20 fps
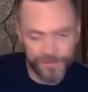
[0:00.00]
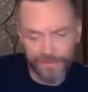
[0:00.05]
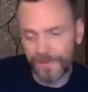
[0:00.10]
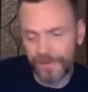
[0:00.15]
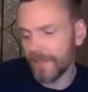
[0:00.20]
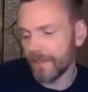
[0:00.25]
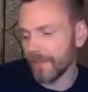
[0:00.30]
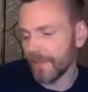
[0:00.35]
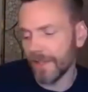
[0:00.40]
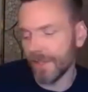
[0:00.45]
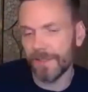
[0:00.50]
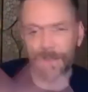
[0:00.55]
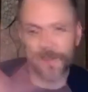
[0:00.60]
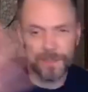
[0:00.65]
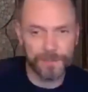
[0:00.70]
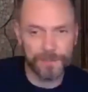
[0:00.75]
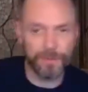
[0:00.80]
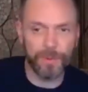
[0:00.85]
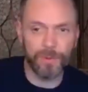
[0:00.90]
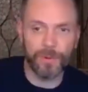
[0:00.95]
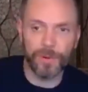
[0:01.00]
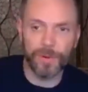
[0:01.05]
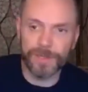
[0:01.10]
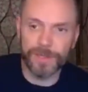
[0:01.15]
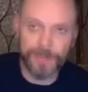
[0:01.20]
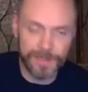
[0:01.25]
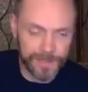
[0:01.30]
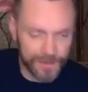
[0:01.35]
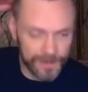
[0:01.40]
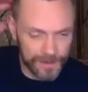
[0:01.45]
feel at this
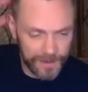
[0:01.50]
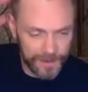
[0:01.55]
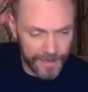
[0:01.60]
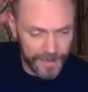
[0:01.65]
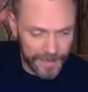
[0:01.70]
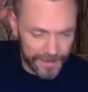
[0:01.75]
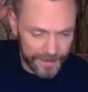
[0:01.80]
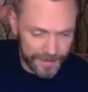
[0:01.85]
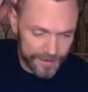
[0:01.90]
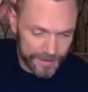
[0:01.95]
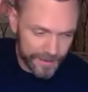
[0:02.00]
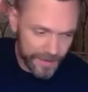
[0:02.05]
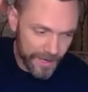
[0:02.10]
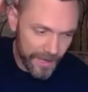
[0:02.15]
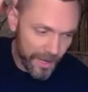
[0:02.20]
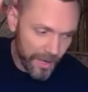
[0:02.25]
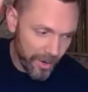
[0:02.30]
point and